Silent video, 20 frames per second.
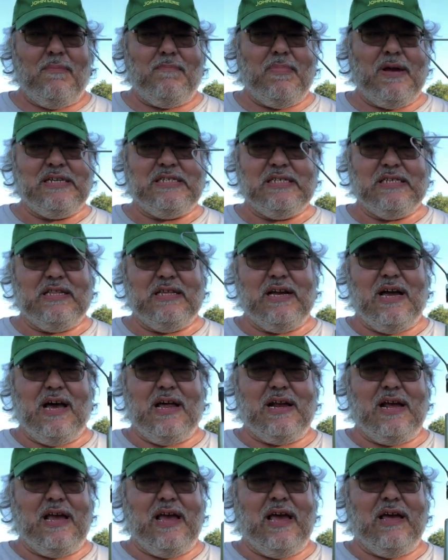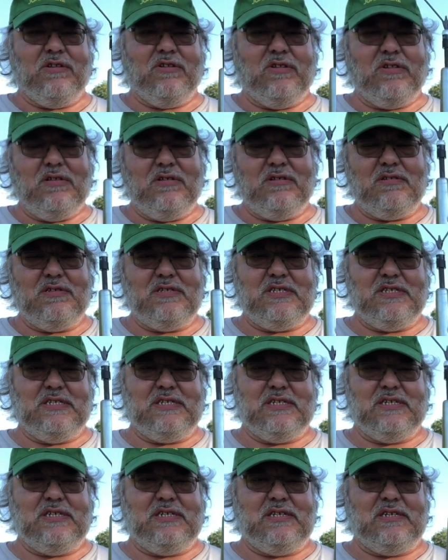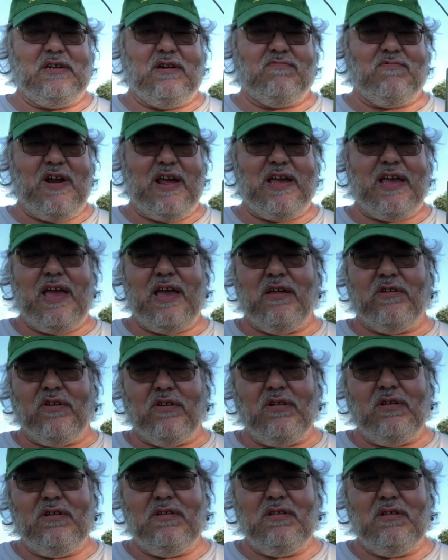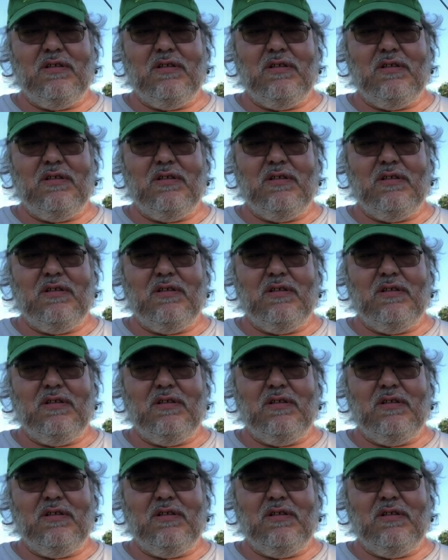Basically got a handle. This is a rake handle